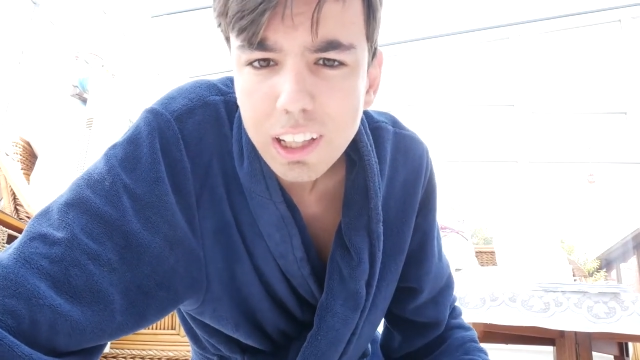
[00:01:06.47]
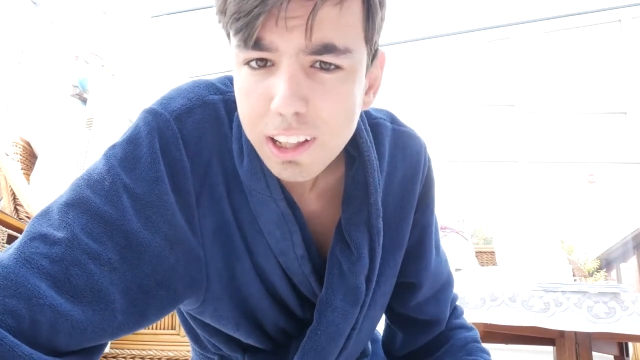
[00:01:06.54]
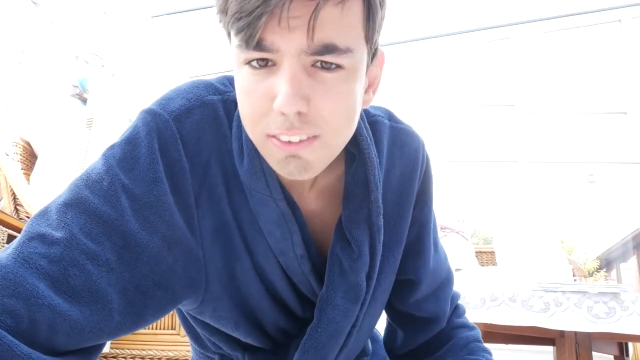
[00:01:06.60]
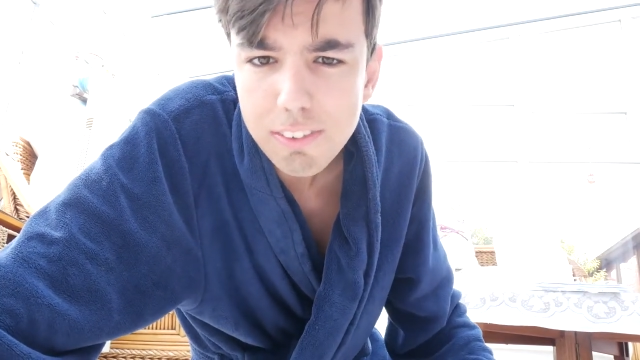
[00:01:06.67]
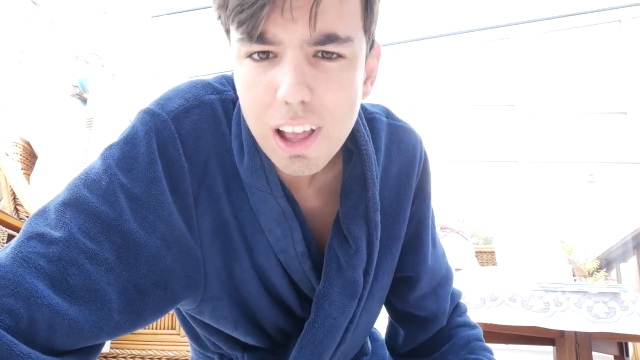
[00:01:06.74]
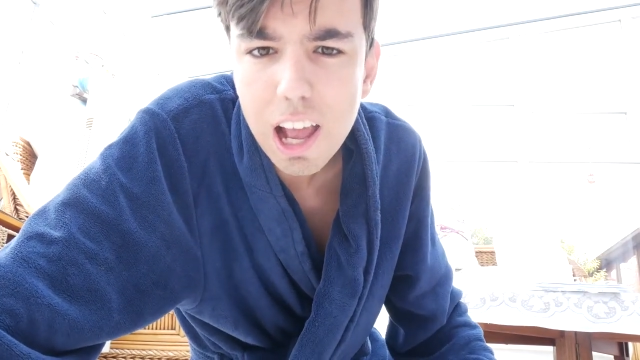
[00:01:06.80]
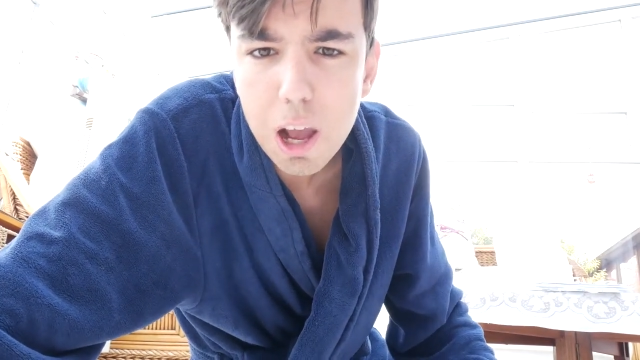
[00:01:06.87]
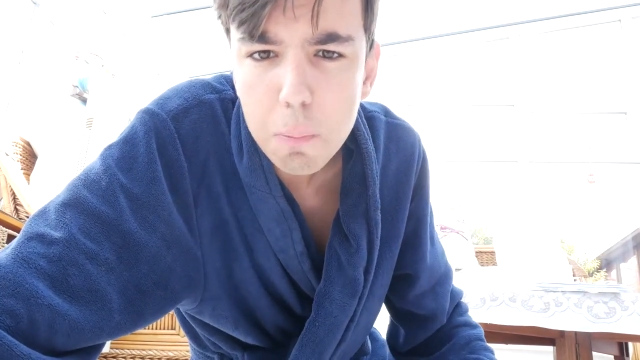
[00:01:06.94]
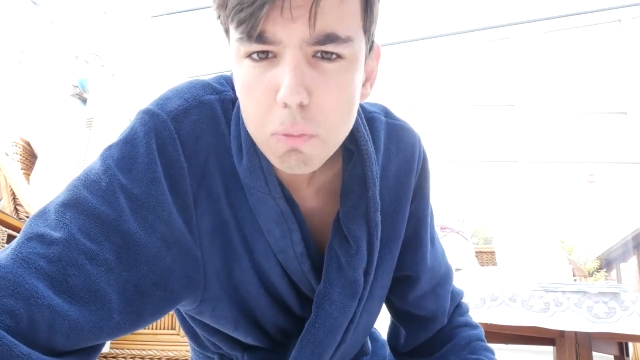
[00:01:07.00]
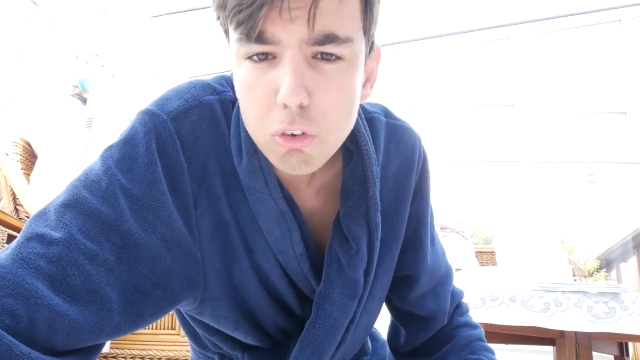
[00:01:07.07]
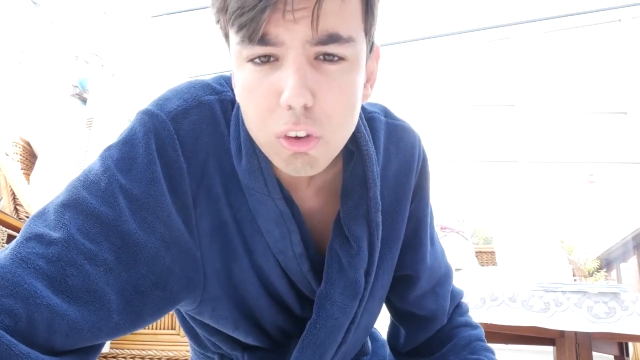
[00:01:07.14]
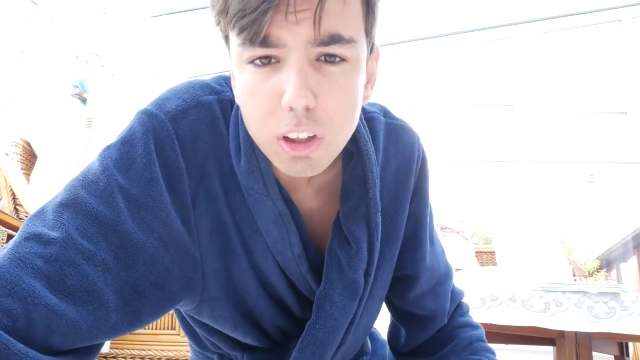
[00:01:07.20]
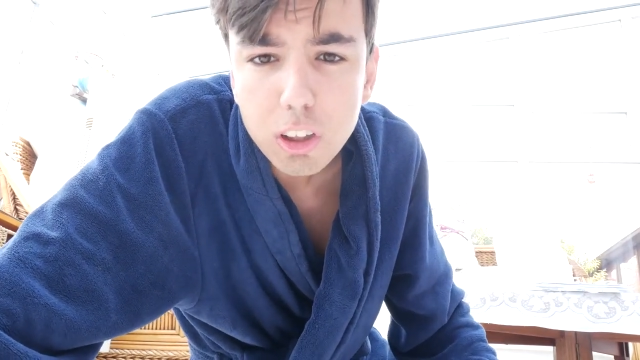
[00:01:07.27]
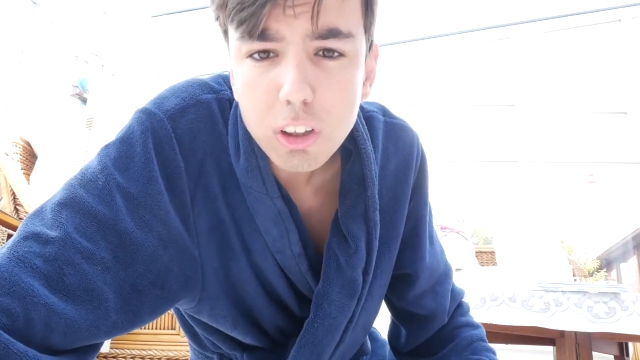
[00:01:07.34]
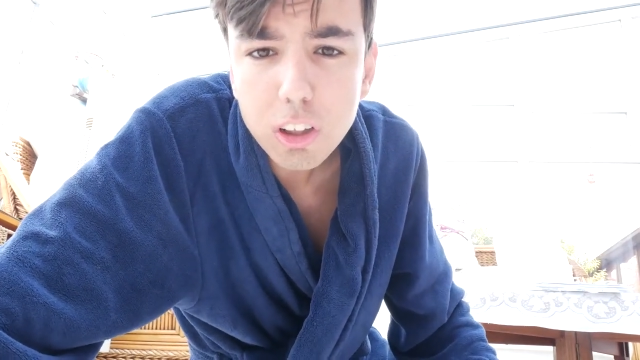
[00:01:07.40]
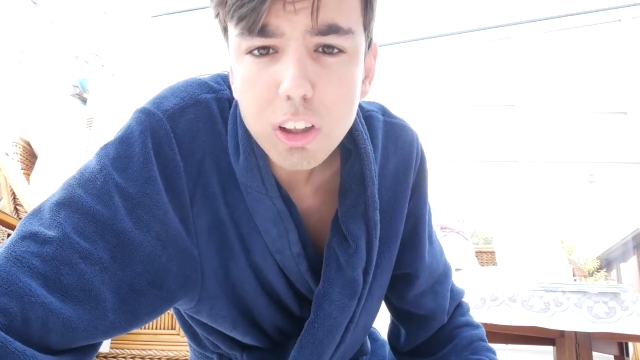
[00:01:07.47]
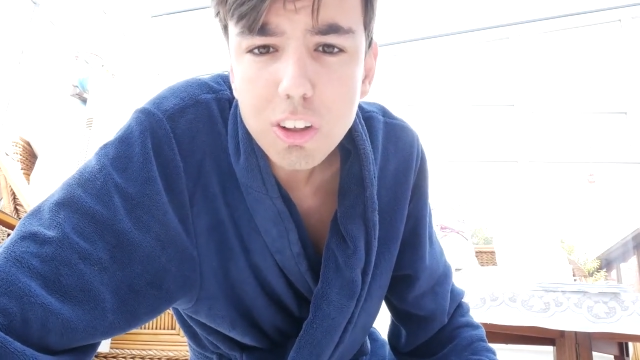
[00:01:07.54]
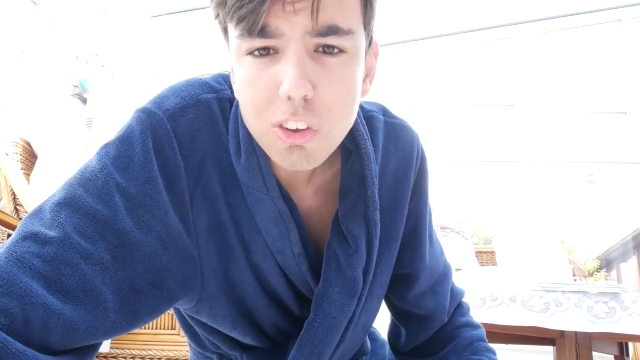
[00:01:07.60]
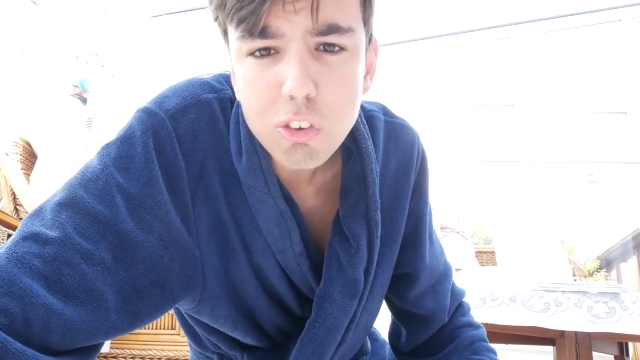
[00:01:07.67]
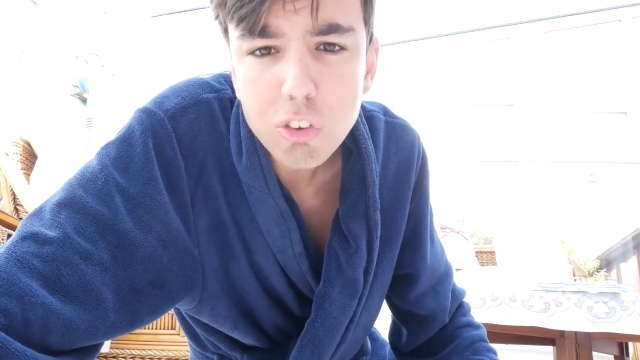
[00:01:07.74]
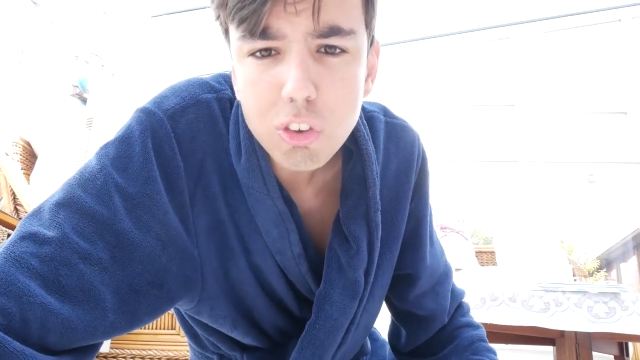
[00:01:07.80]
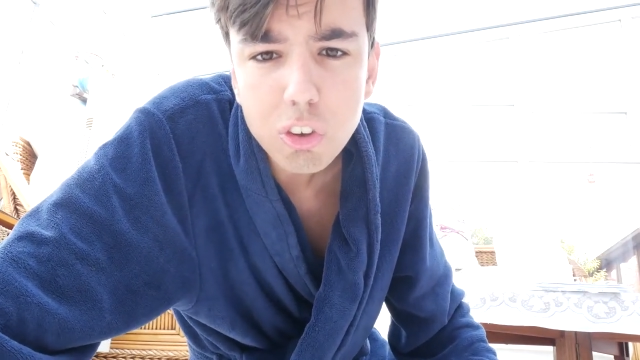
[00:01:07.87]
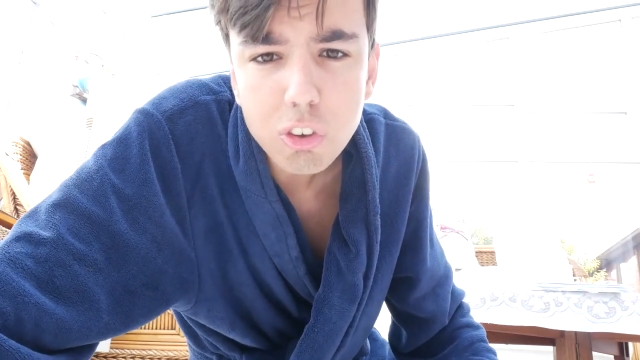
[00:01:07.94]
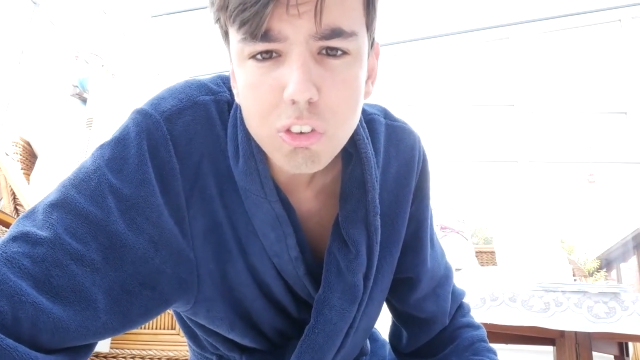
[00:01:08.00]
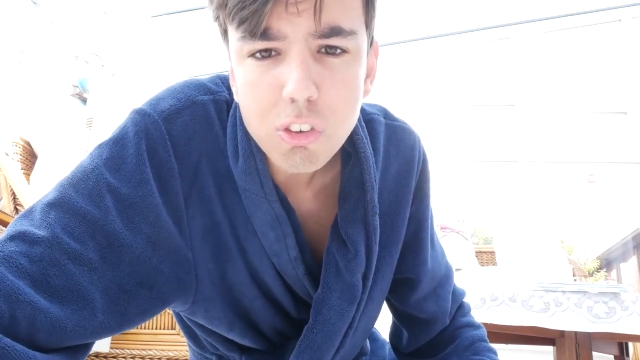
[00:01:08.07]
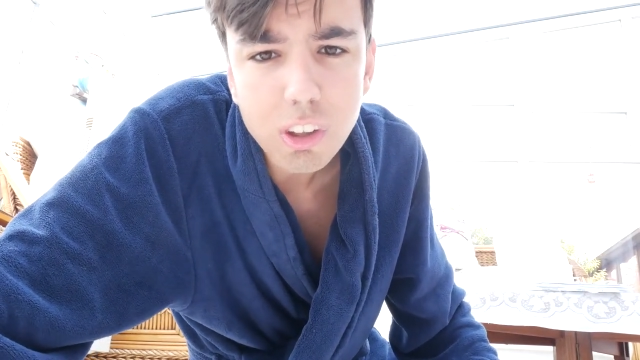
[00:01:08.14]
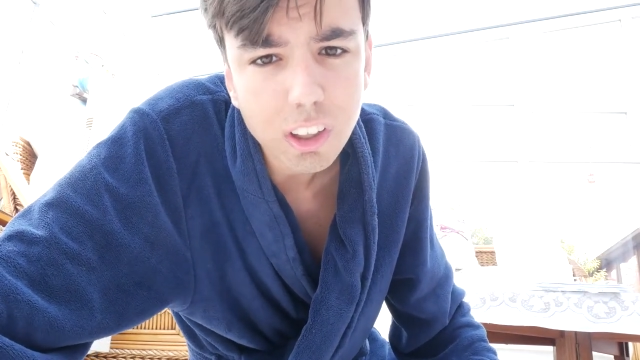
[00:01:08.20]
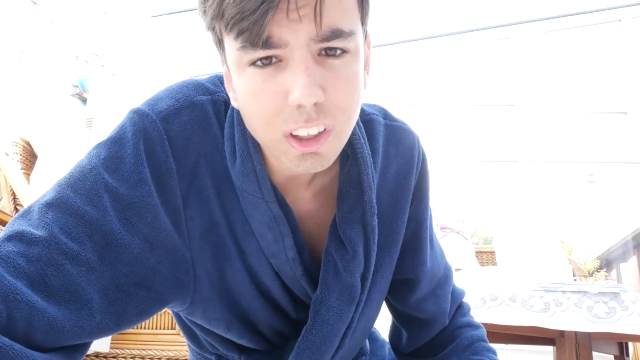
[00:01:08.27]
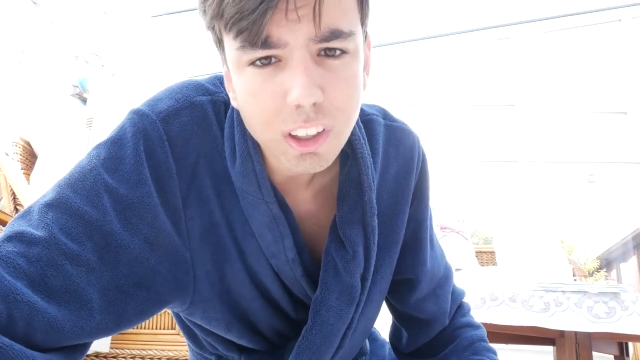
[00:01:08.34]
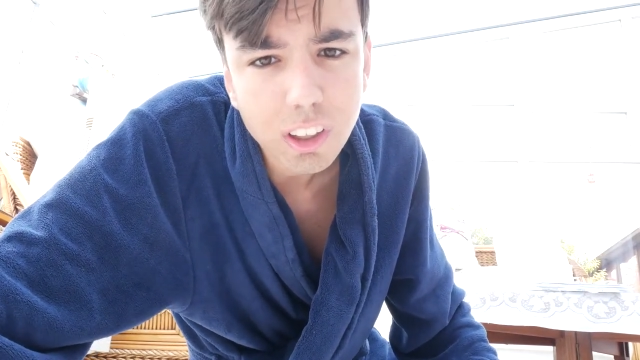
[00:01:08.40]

It's absolutely disgusting.